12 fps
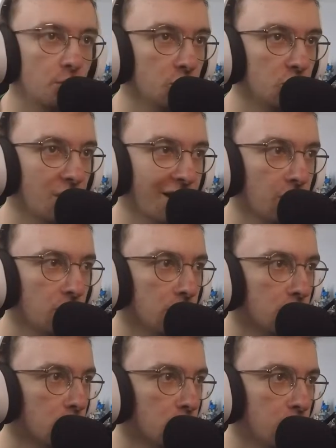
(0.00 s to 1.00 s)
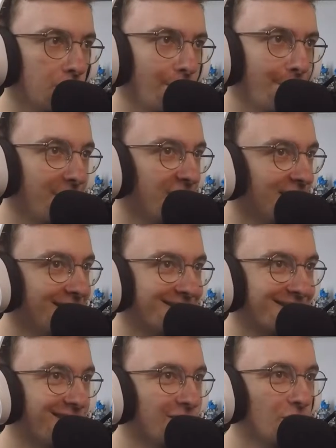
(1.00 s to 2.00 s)
seconds, couple
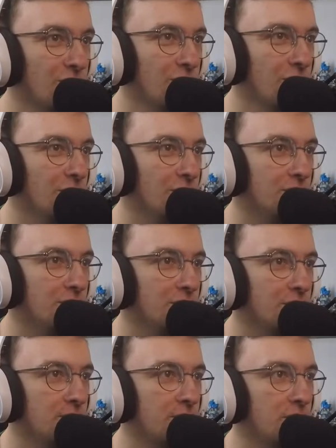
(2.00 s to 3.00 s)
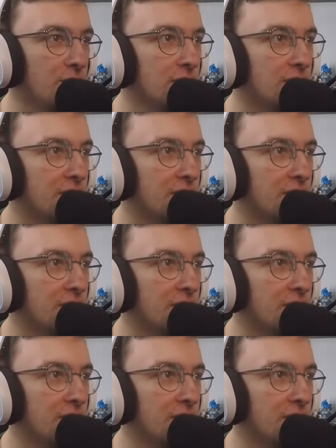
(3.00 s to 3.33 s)
minutes. I don't know to plonk it